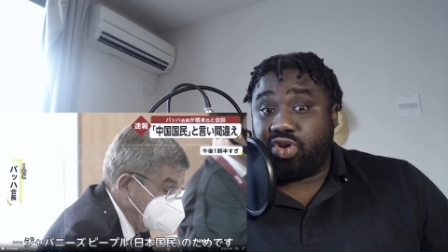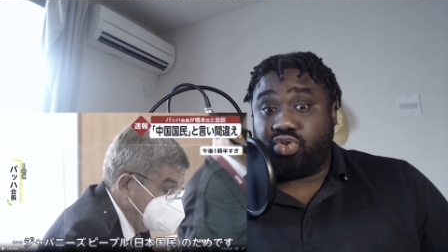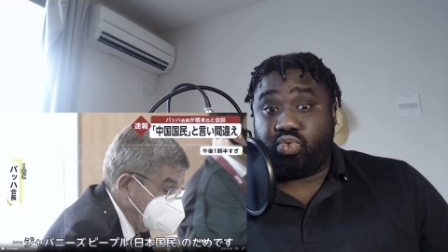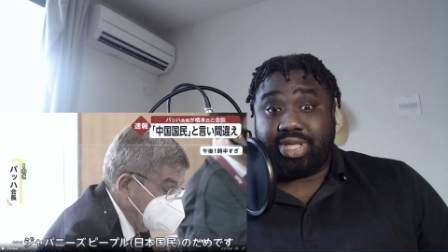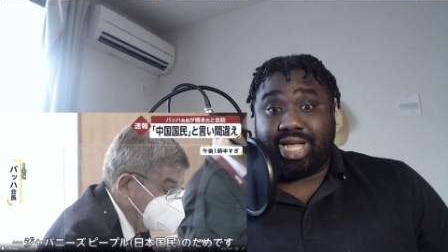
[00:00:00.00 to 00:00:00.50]

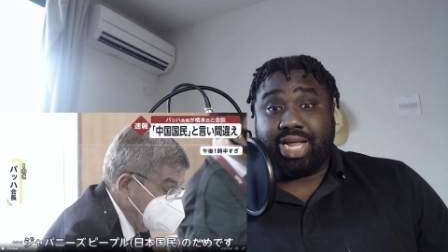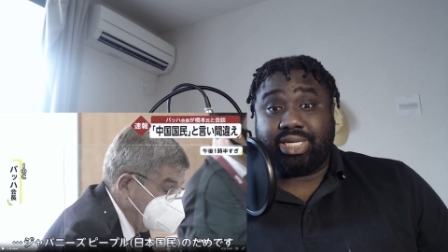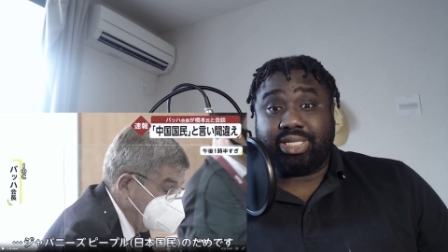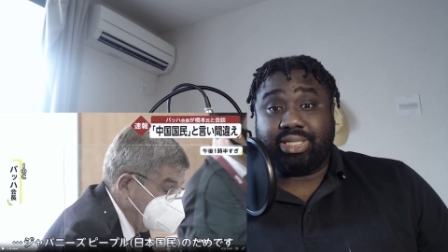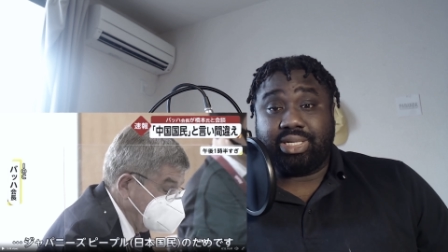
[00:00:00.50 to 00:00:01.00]
do
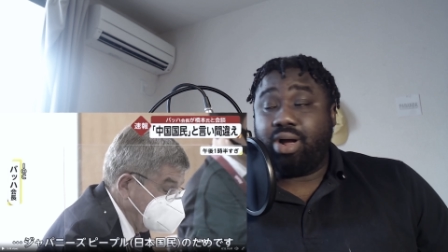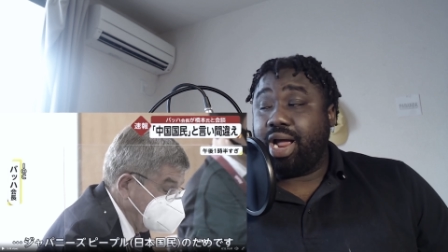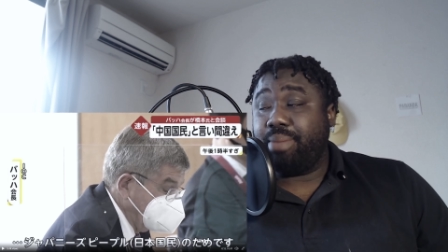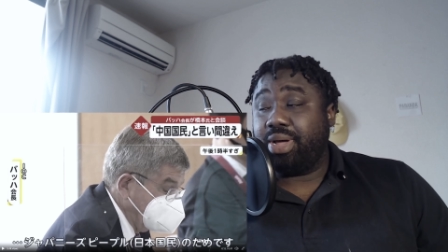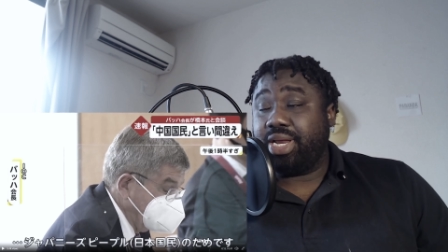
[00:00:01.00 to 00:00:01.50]
that. All
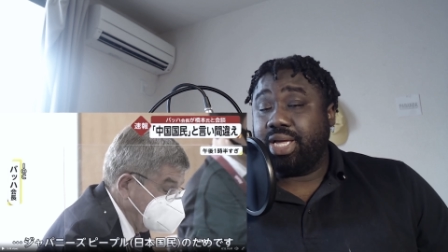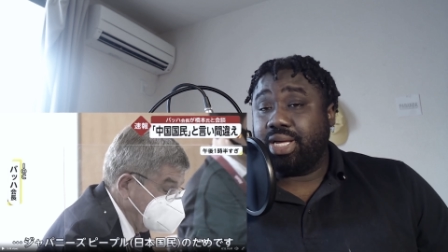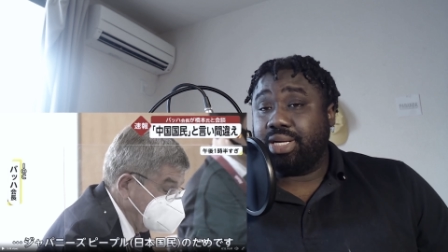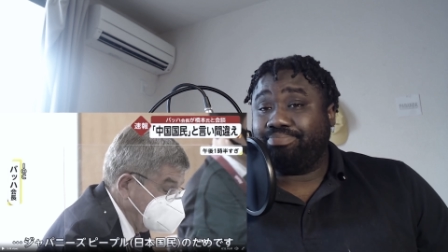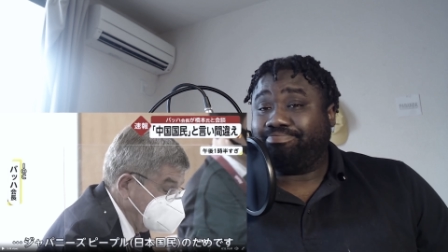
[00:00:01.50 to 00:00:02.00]
right, buddy?
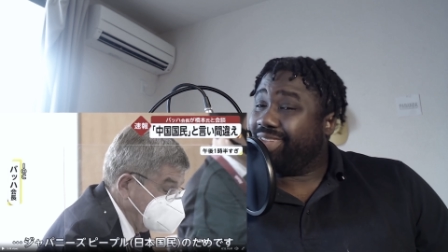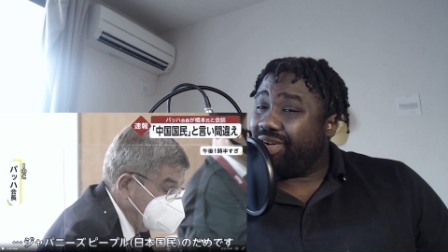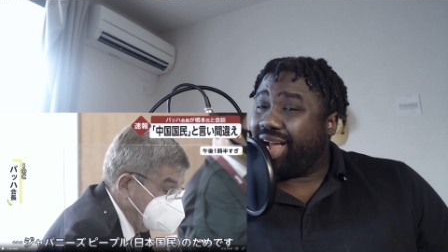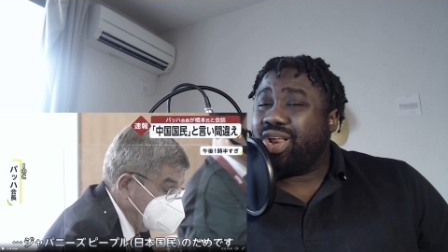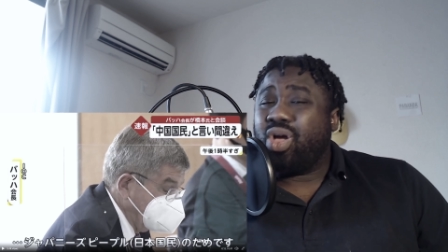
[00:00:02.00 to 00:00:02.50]
All
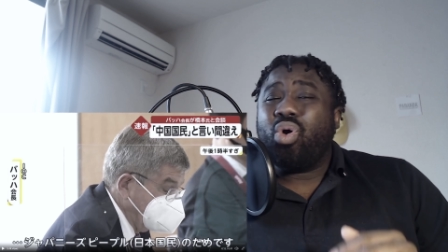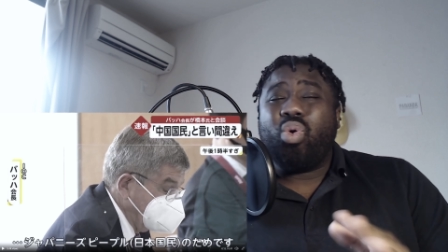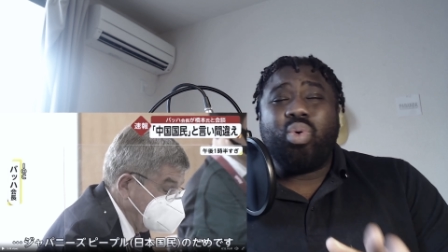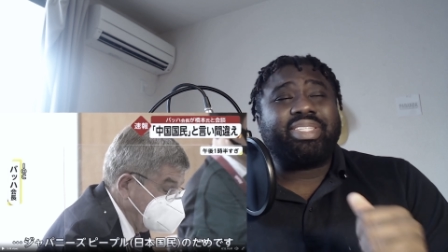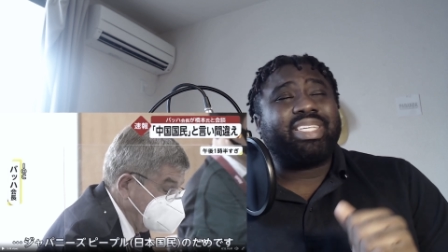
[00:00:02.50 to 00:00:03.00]
right?
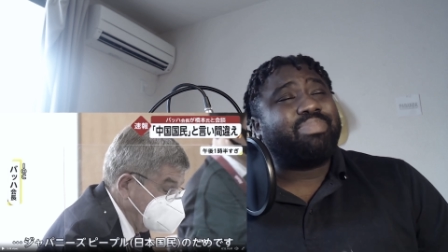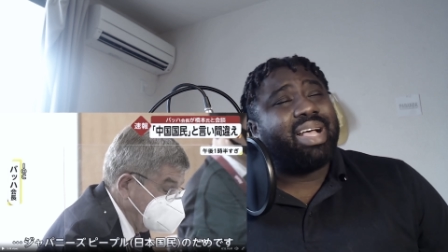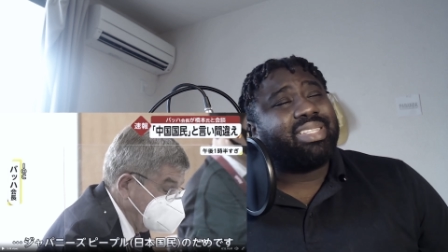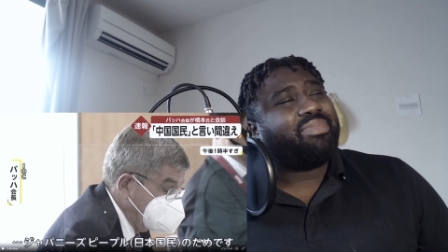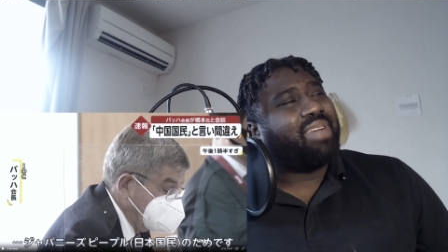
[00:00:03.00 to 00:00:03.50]
Who is this
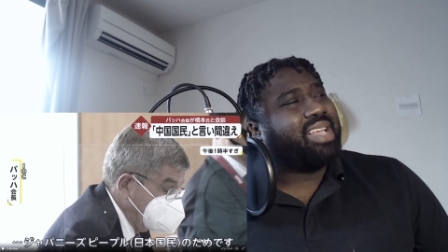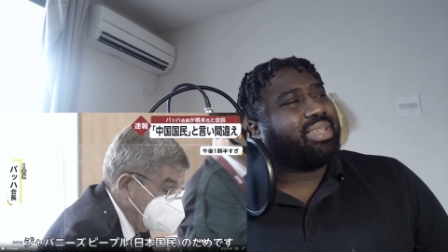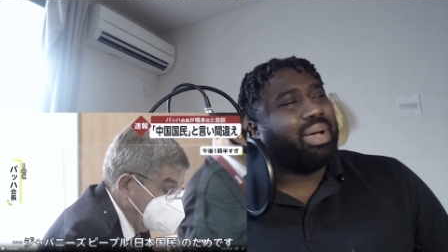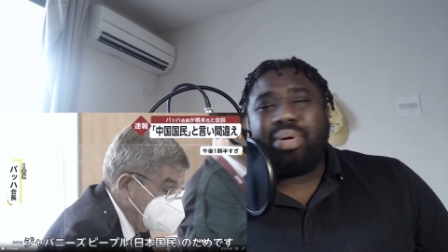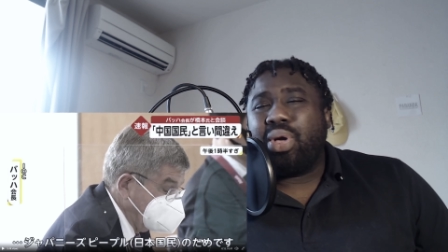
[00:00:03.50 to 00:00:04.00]
man's
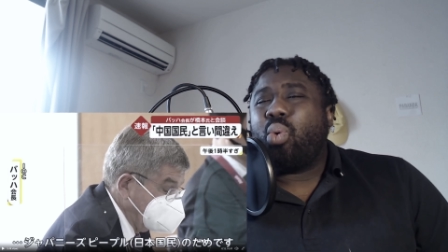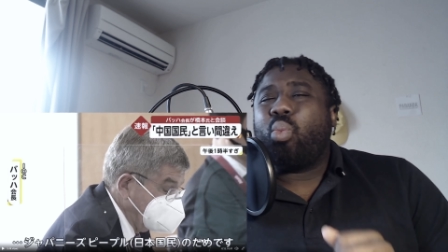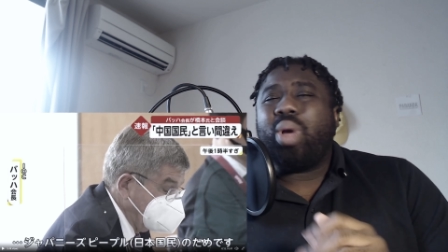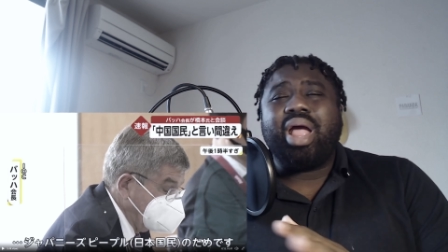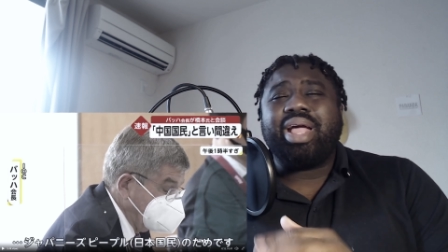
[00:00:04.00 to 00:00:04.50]
advisor?
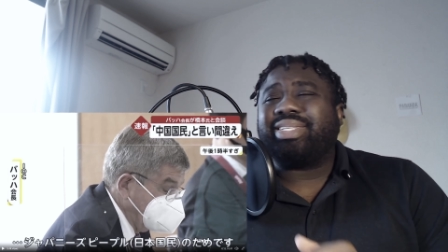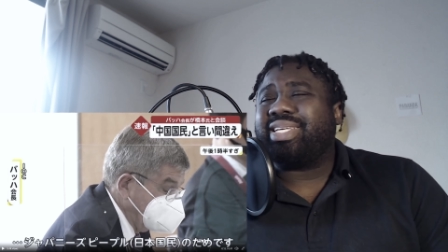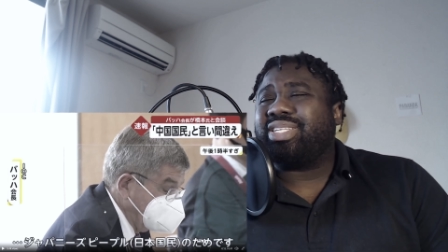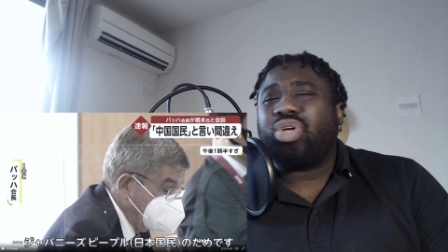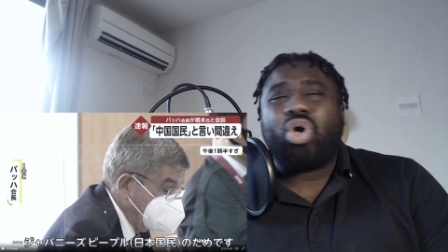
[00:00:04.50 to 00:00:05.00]
Where is
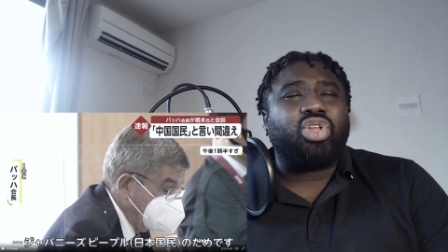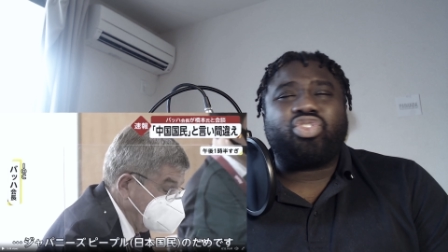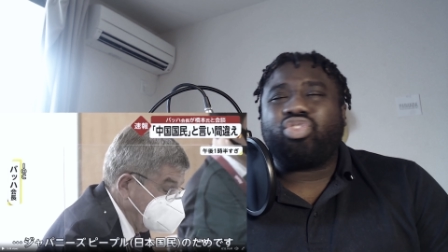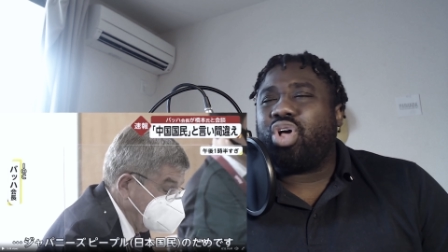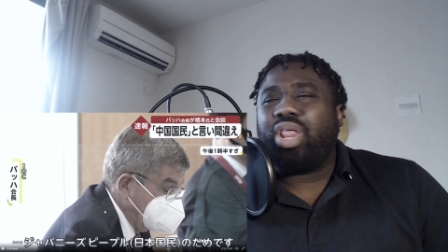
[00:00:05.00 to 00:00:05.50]
his
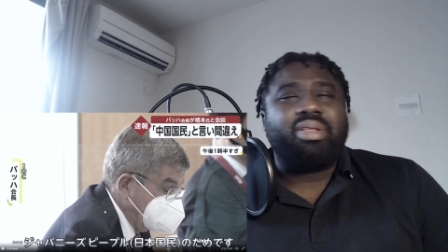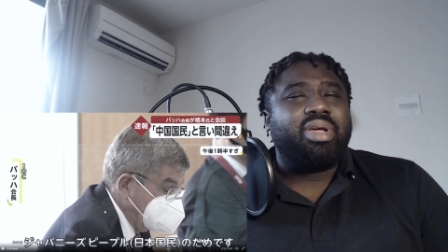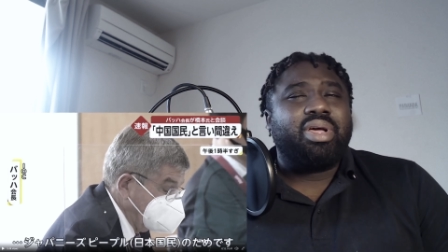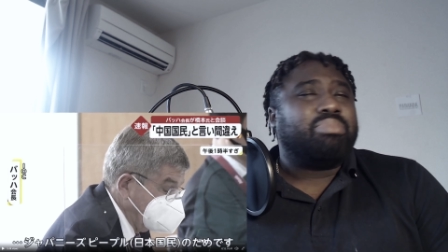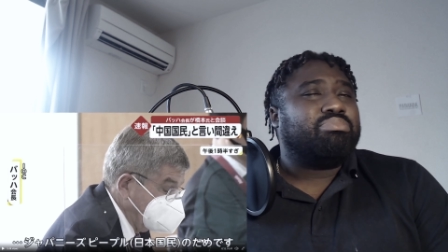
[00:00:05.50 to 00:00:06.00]
cultural,
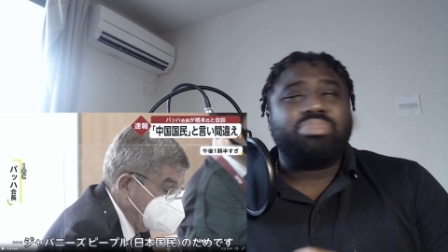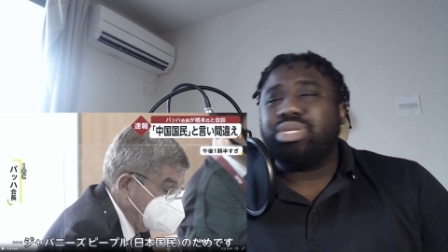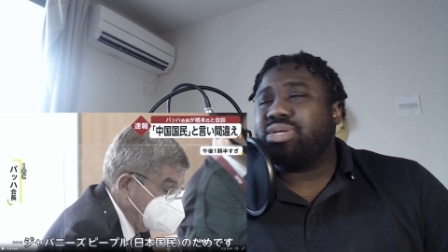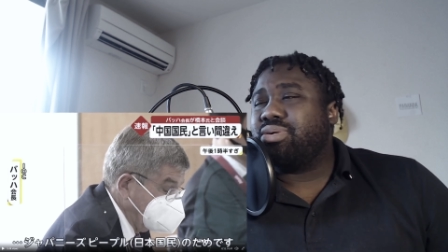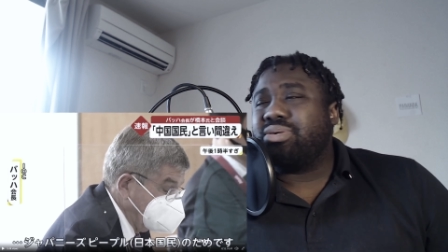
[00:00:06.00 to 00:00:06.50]

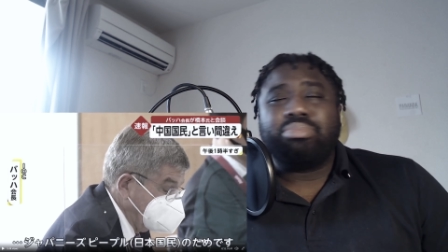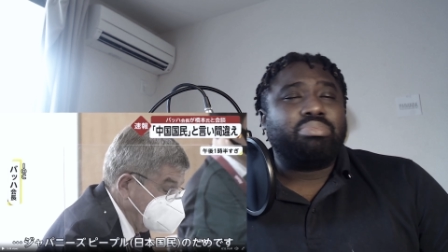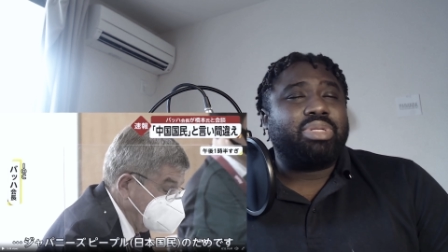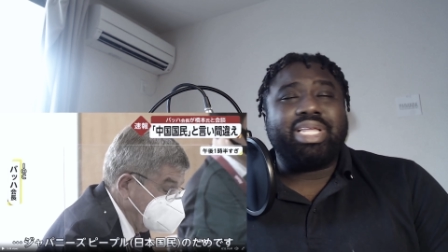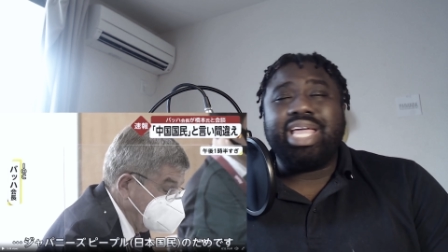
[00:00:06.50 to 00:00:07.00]

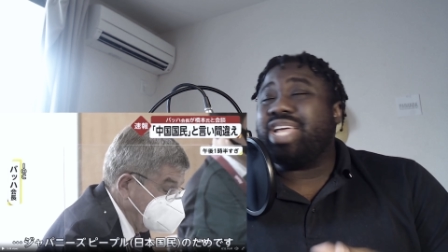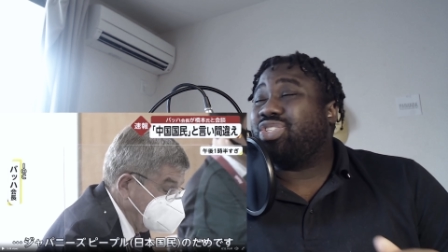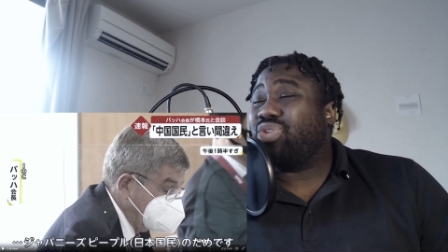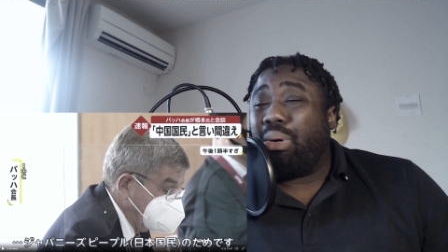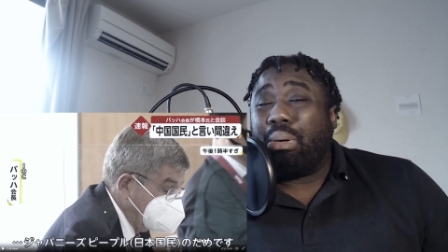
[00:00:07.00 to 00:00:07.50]

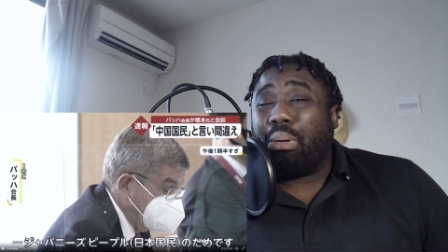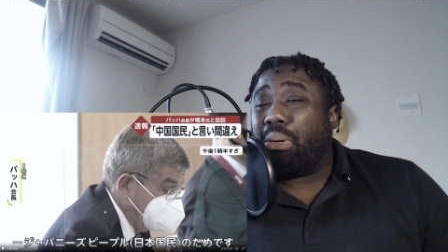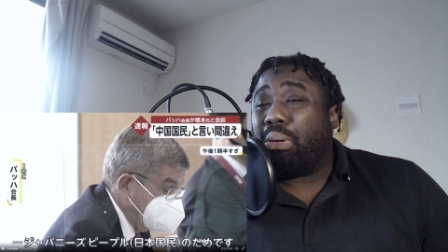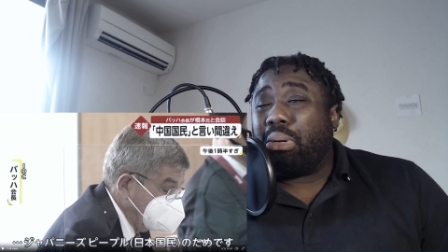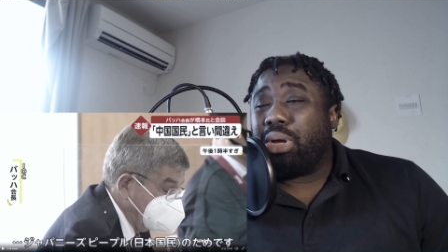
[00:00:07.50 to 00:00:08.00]
liaison,
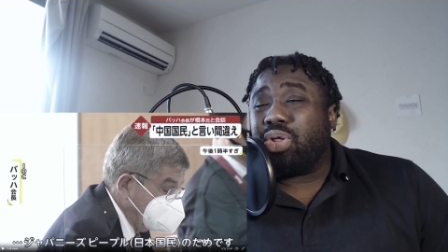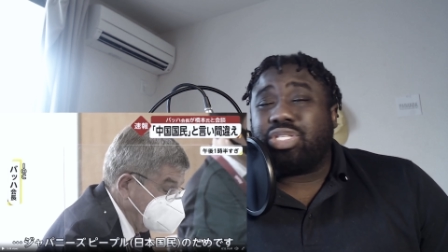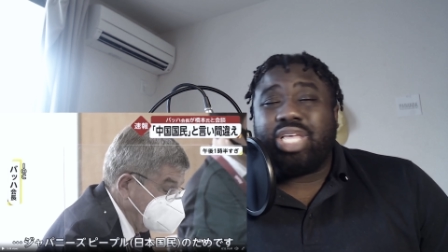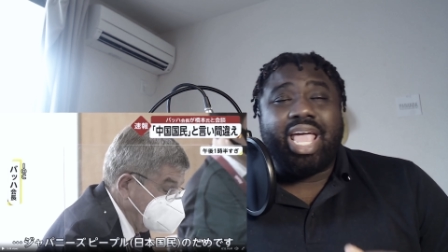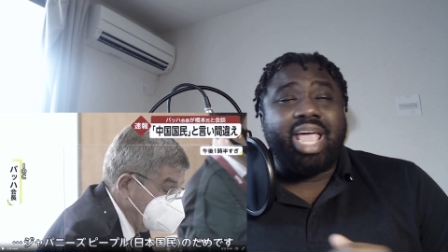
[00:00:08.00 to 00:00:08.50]

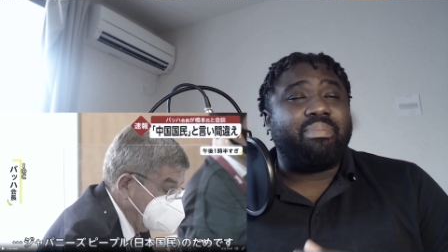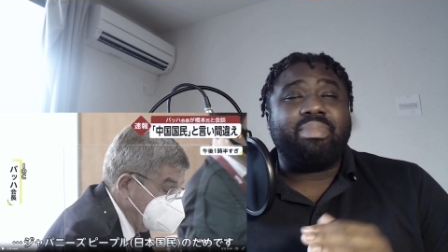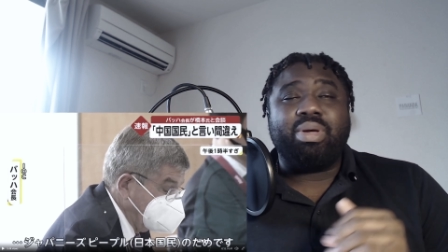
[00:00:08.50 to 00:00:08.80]
to him?